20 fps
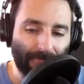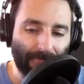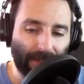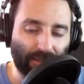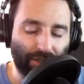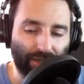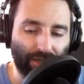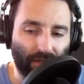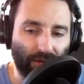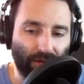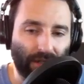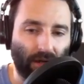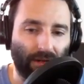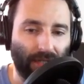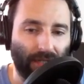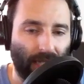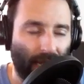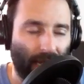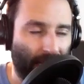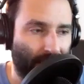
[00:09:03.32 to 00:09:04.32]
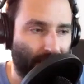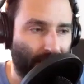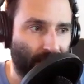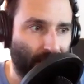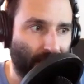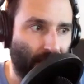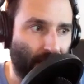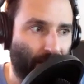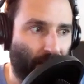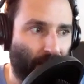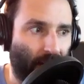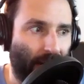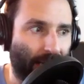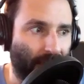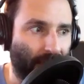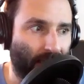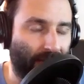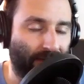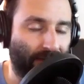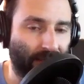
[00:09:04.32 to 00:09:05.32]
just doing all you can to stay
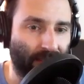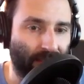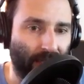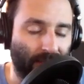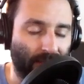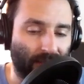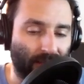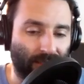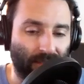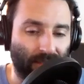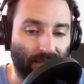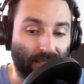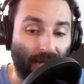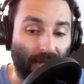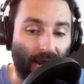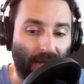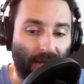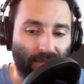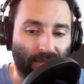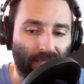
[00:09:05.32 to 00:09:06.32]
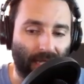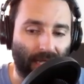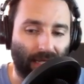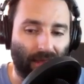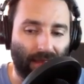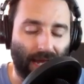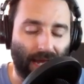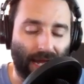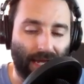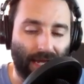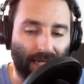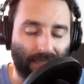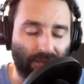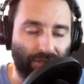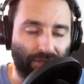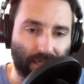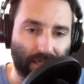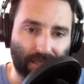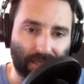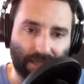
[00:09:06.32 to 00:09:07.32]
proactive in times like that, and
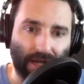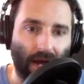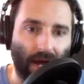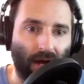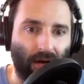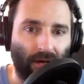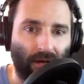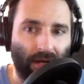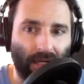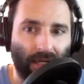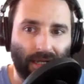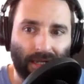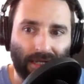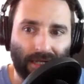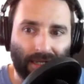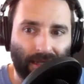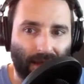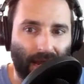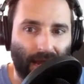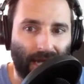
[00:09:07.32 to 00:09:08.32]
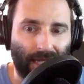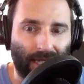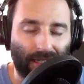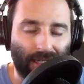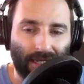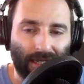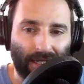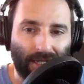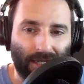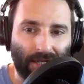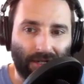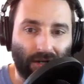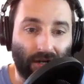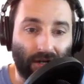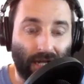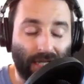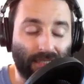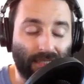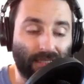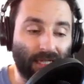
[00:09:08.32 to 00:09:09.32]
just know that your
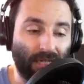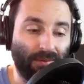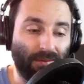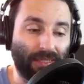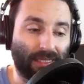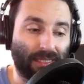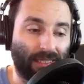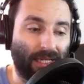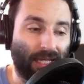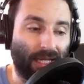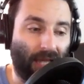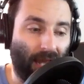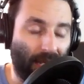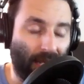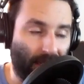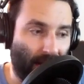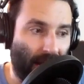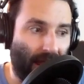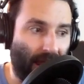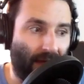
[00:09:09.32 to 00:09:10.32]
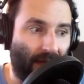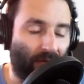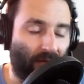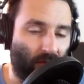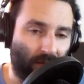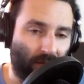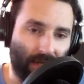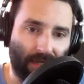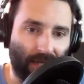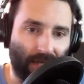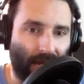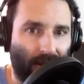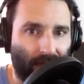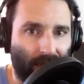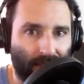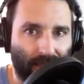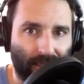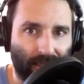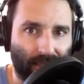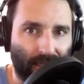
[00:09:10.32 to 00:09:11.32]
kid's going to be sick, and everyone in the
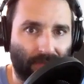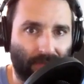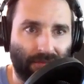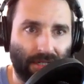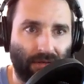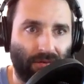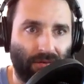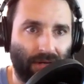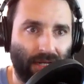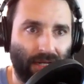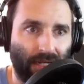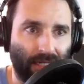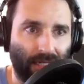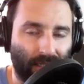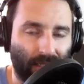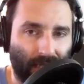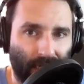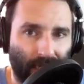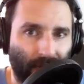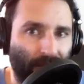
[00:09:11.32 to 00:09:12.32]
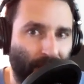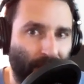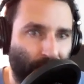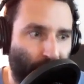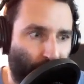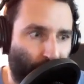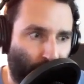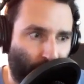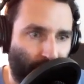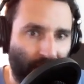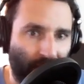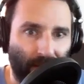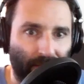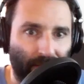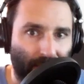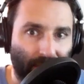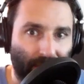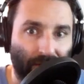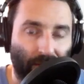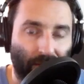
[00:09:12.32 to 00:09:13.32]
house to some degree is going to be pretty
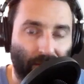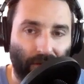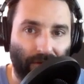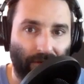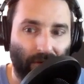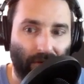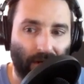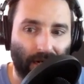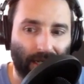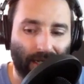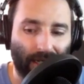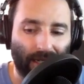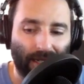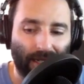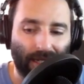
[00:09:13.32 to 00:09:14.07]
miserable for it.